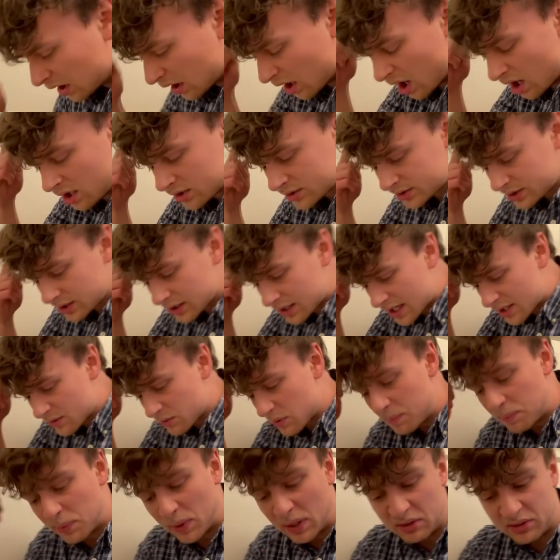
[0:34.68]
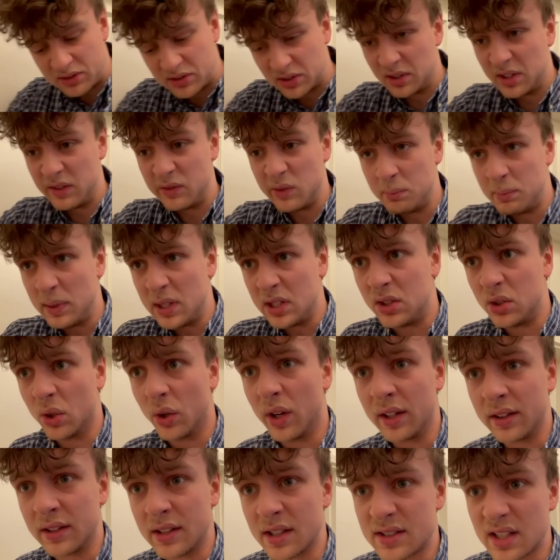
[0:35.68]
Honestly, guys, we probably shouldn't even be
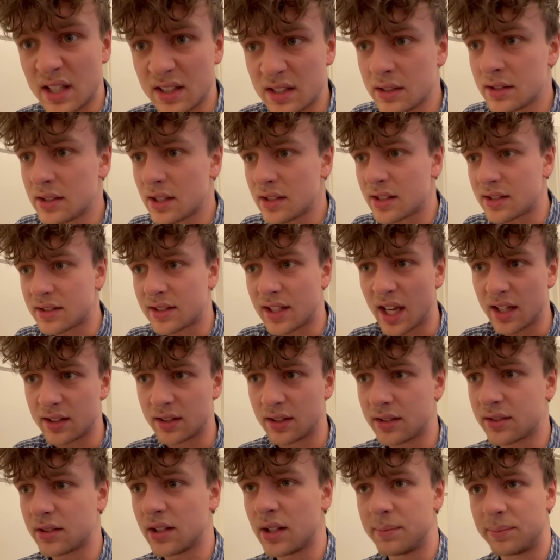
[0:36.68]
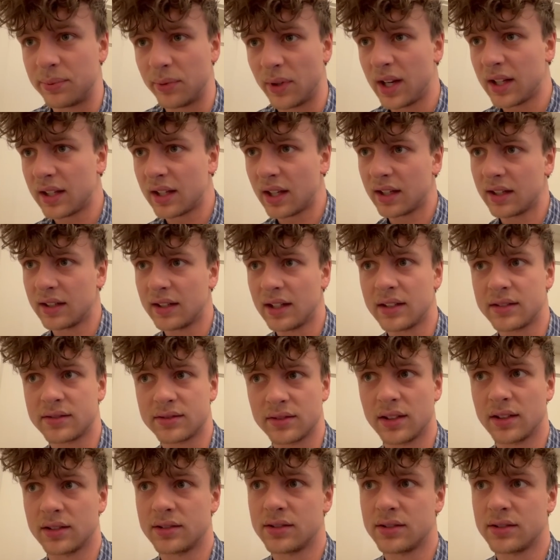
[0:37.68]
doing this. I think this is technically a breaking and entering